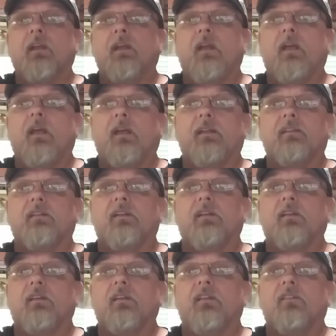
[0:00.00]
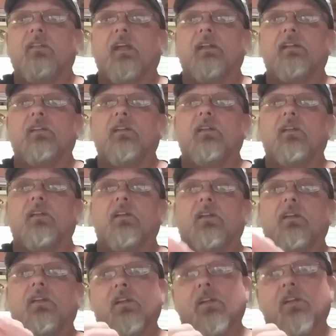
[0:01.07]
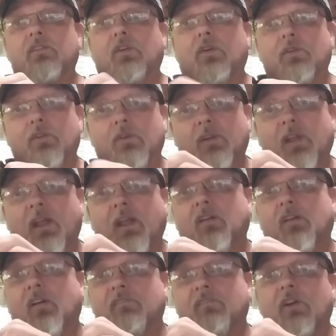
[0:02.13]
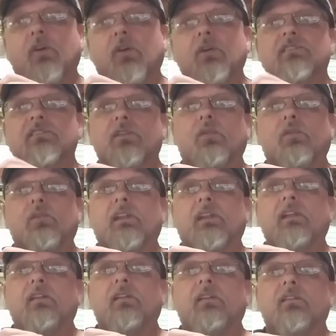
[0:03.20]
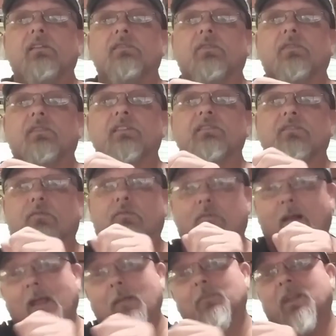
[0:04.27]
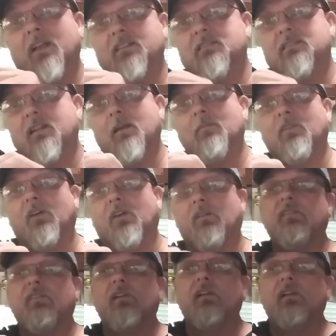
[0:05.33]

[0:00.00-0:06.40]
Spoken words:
and then turn your tank on very slowly so it doesn't ram that slam valve,